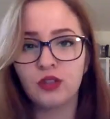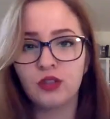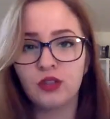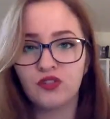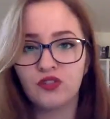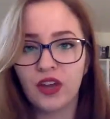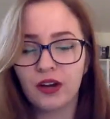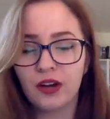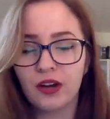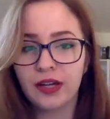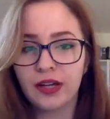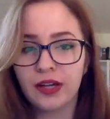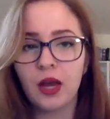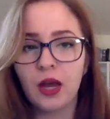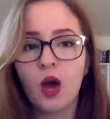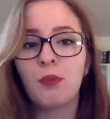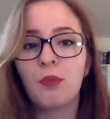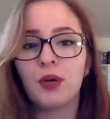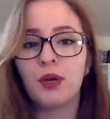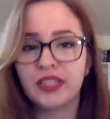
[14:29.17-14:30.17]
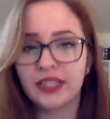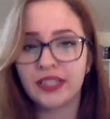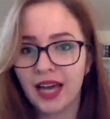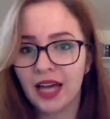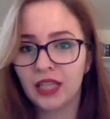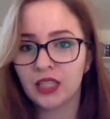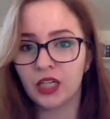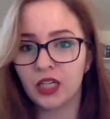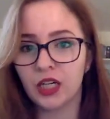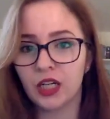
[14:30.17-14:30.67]
who's very put
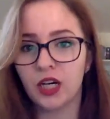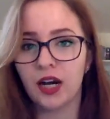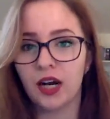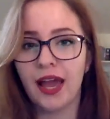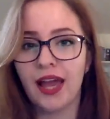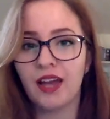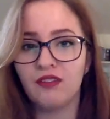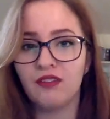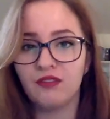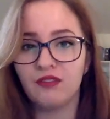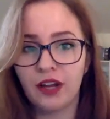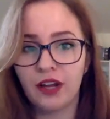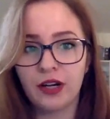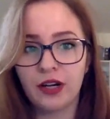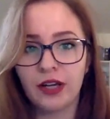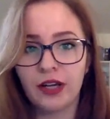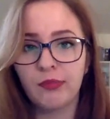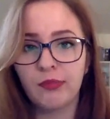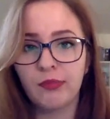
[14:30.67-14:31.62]
together and very